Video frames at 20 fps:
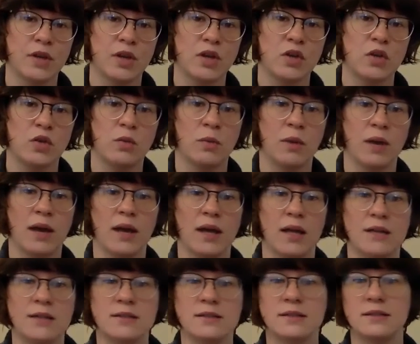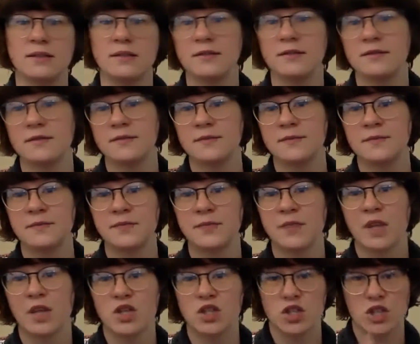you might
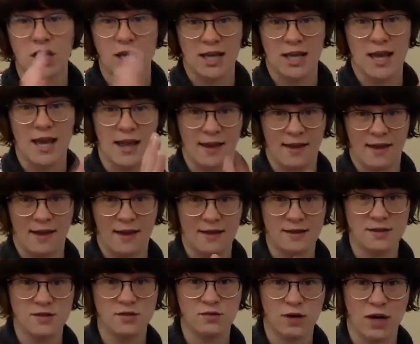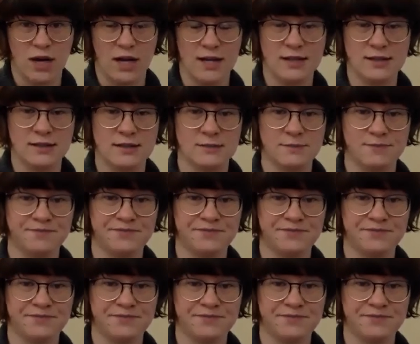shake hands, right?